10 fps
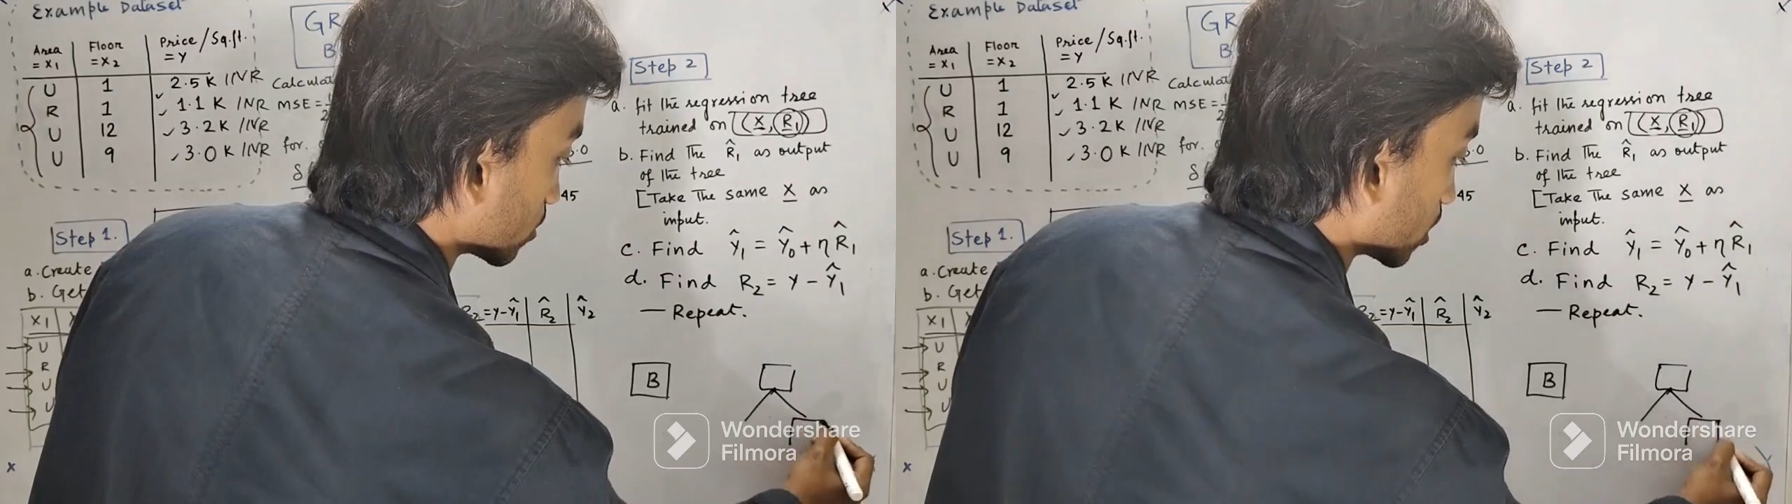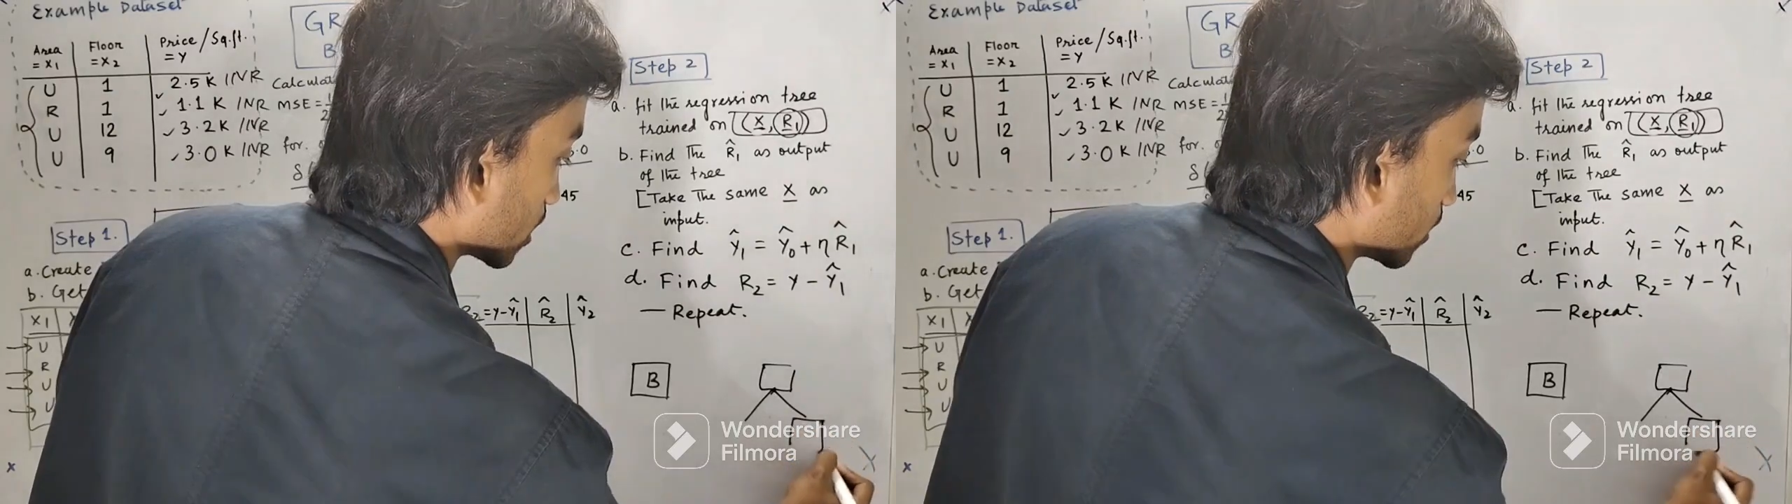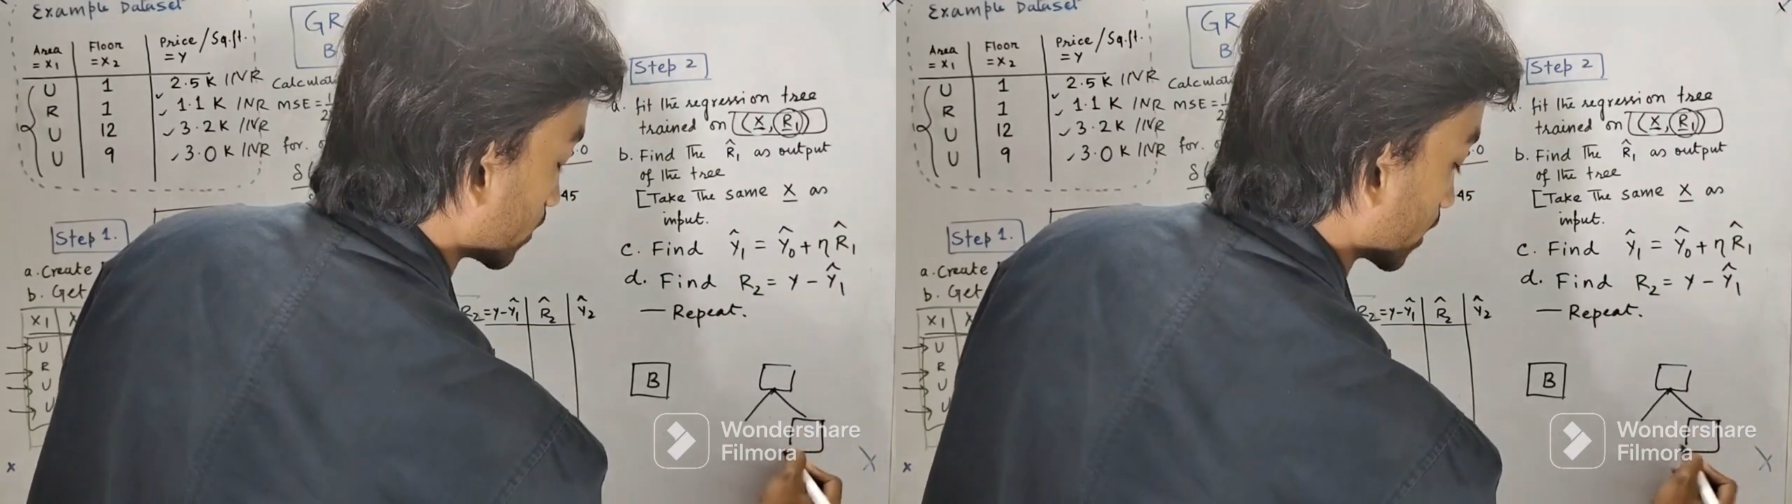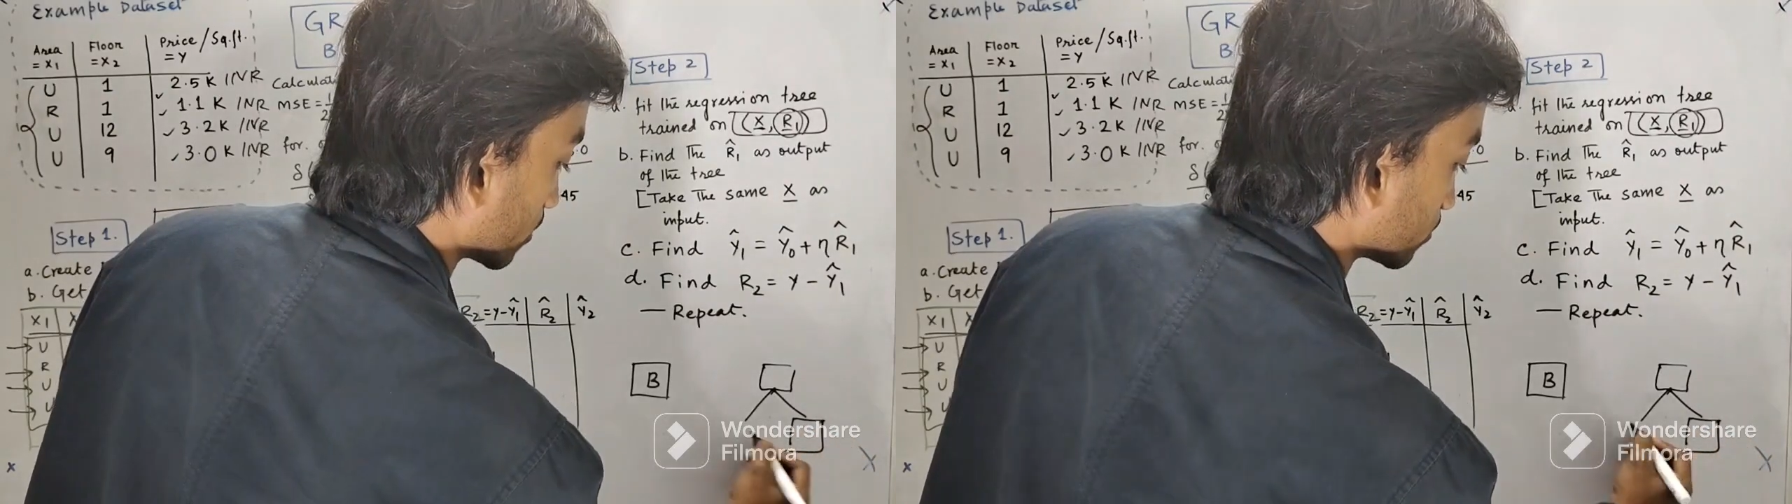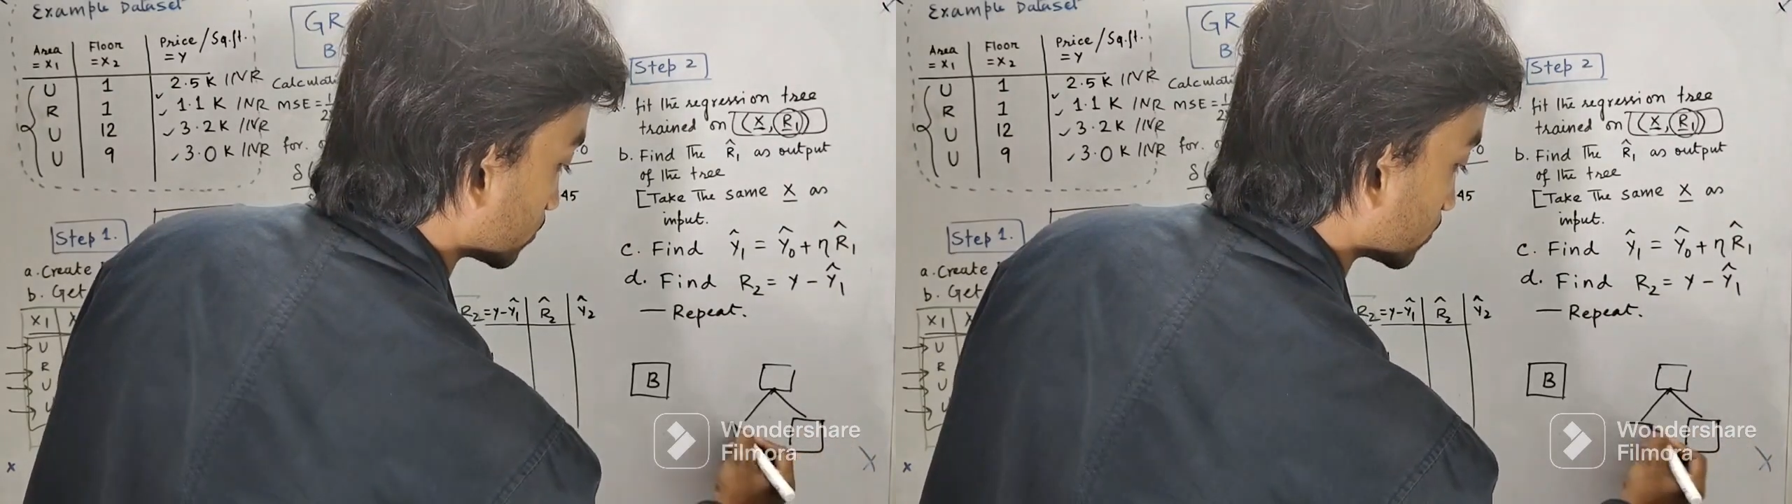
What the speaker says: got a tree.